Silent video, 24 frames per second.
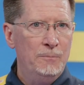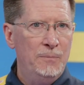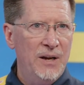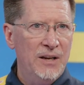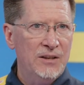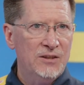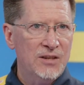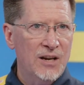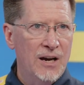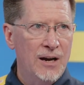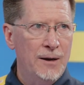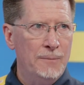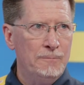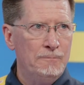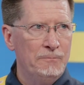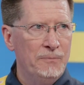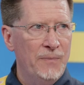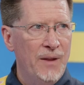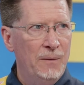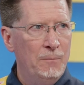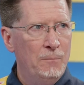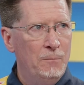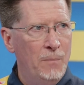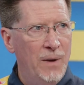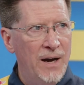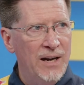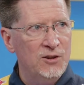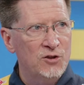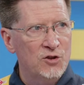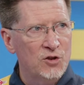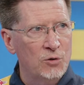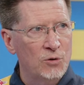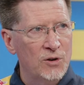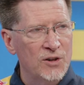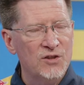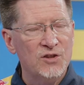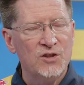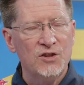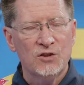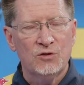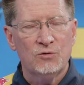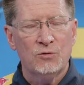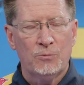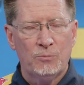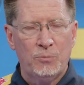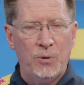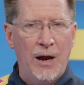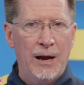But my
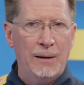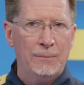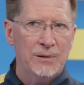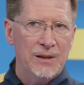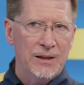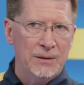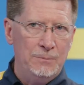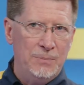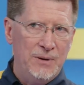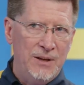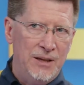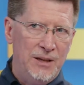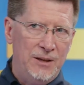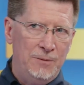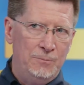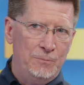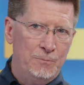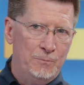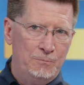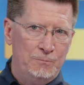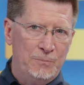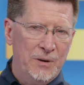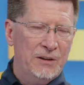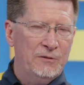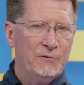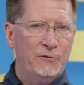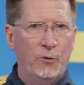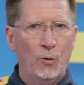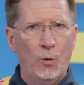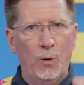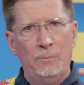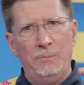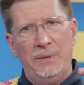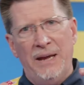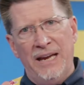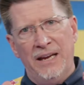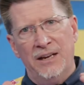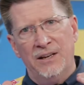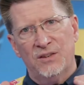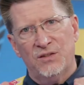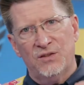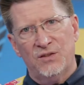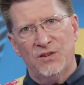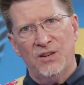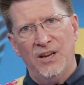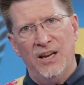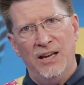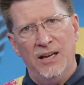choices would probably be big four
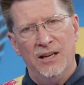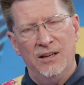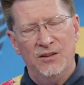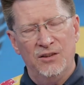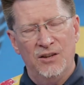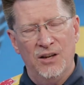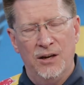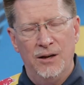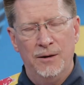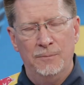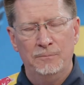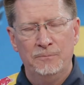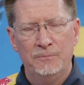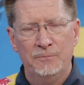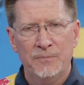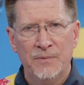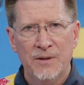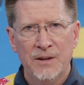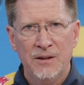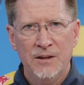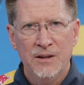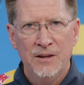banks and